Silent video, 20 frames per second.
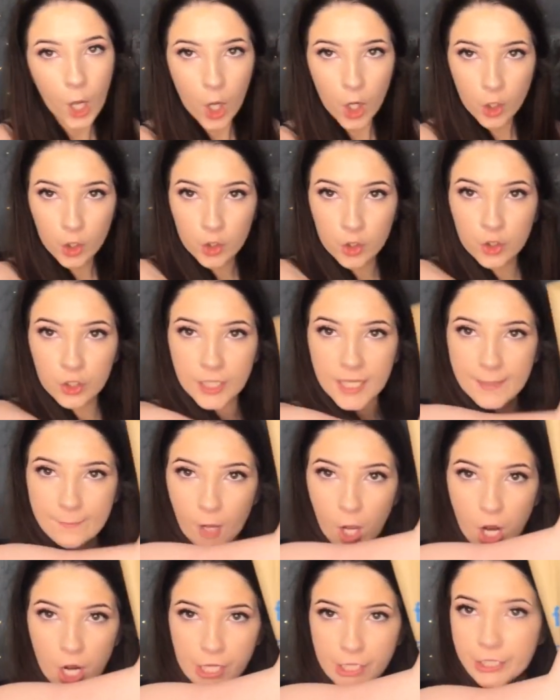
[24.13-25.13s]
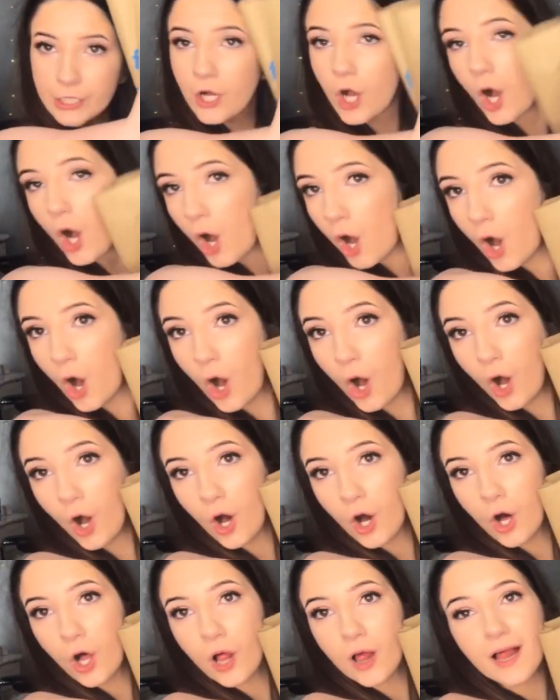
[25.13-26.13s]
Primark
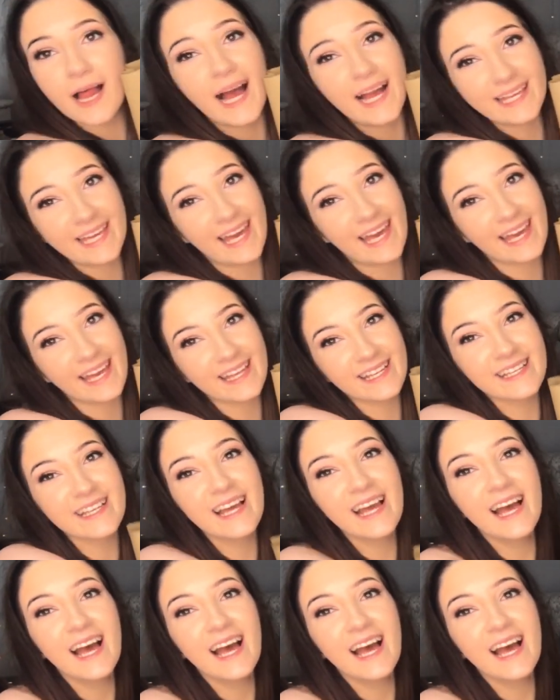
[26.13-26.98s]
haul again.